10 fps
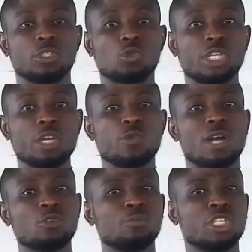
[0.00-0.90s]
Today, we
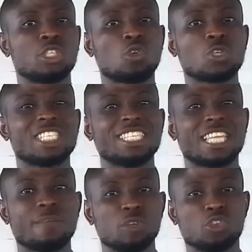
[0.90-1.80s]
are going to be discussing
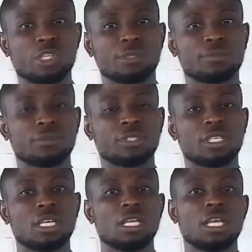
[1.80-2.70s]
chemistry.
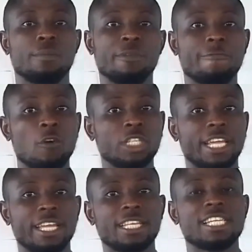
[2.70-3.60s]
Before
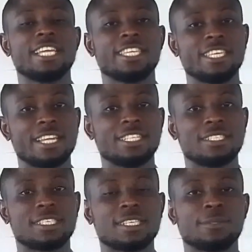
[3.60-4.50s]
then, hear
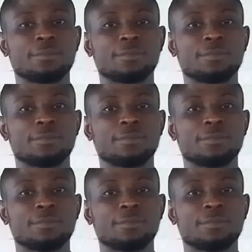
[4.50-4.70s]
this.